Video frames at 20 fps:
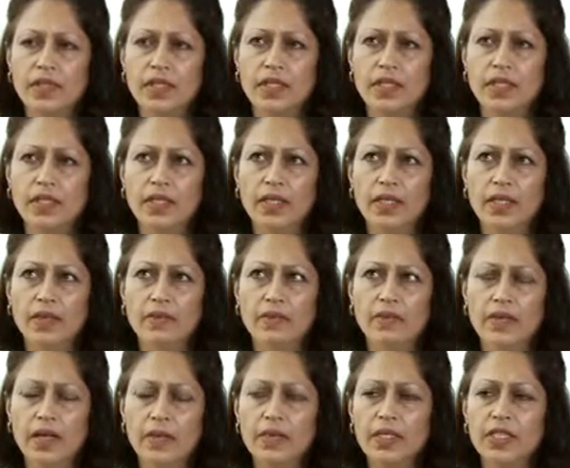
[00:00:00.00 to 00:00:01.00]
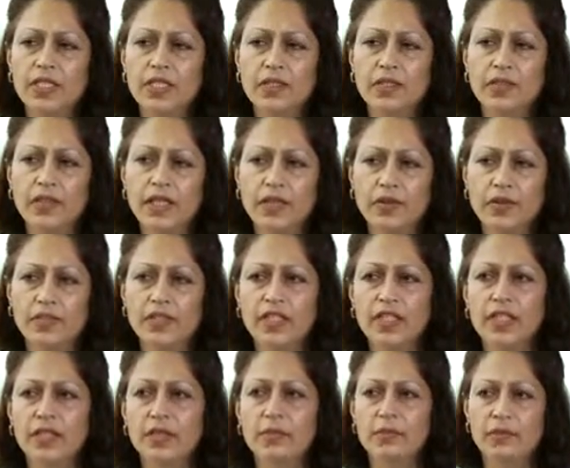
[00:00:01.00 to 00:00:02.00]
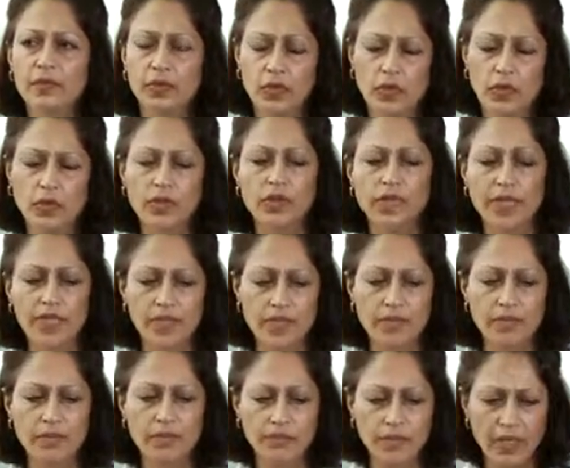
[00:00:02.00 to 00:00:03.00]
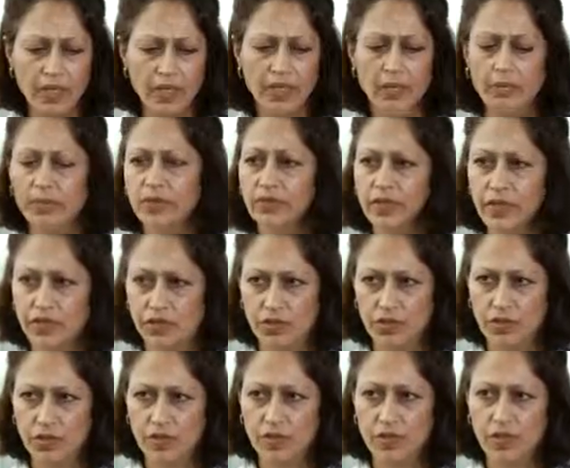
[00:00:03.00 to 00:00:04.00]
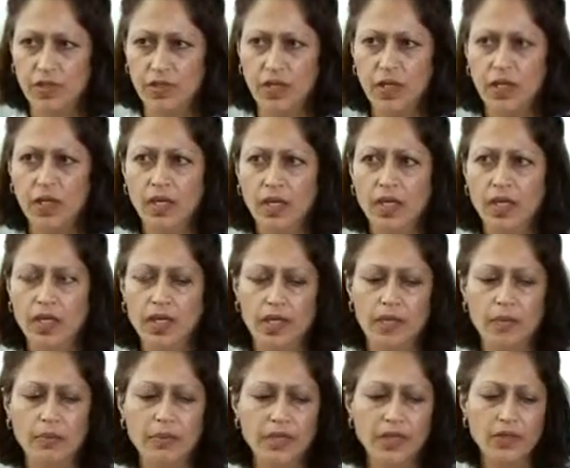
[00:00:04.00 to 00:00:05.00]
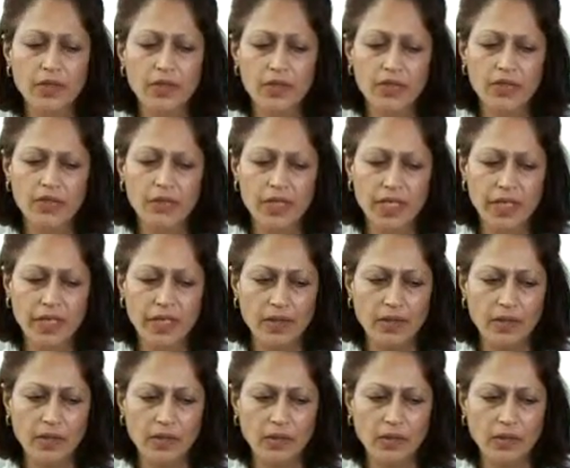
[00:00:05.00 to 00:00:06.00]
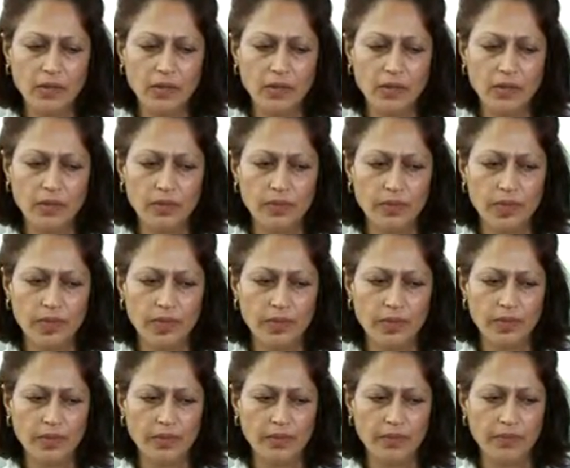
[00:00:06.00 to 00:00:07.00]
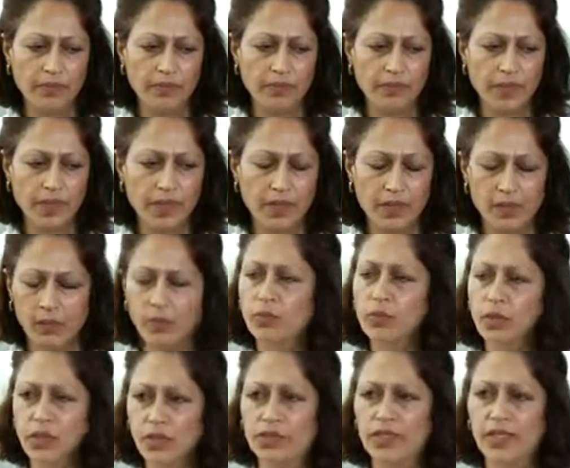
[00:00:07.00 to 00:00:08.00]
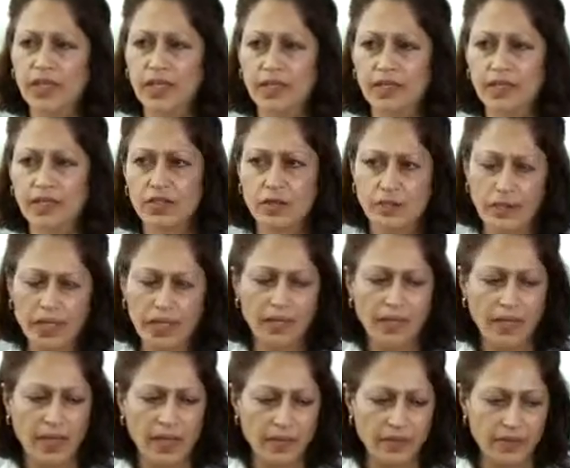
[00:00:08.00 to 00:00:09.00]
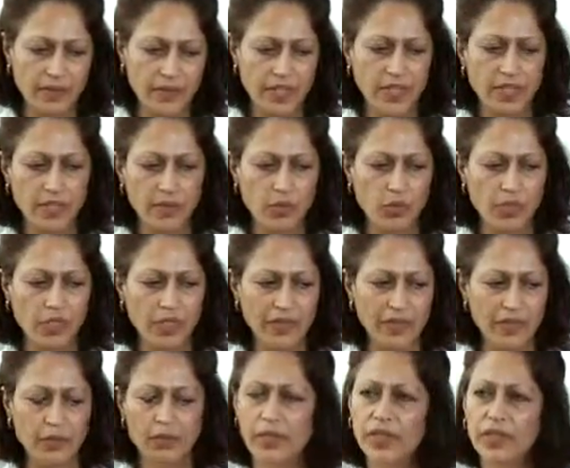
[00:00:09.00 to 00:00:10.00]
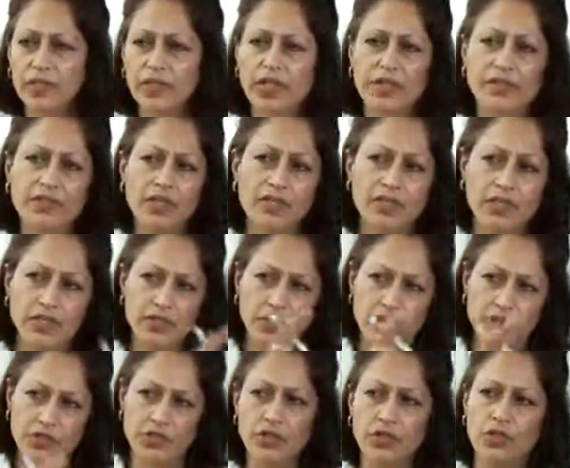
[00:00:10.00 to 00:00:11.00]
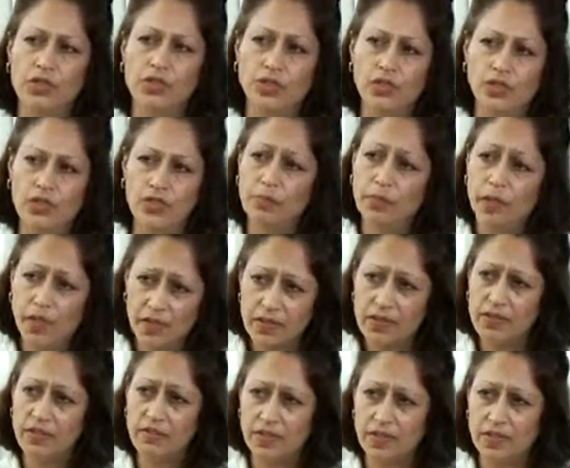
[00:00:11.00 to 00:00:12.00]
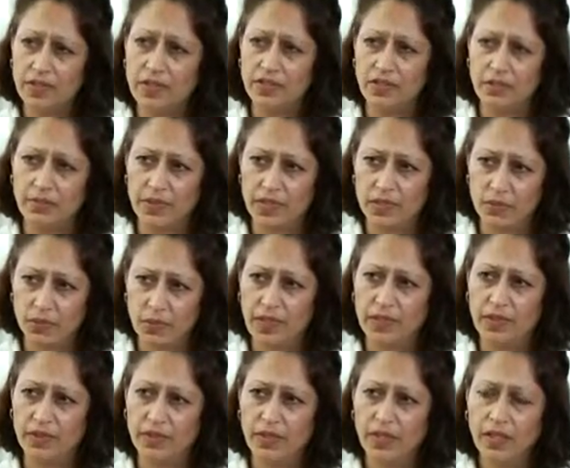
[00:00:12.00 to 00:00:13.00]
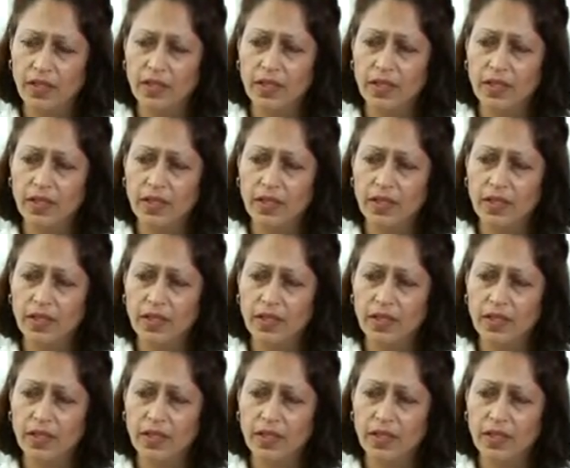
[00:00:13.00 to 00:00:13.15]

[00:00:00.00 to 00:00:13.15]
the family health team coordinates many professionals. But in order to make that role, what you're saying is to make that team work even better, you have to have integration across parts of the system as well,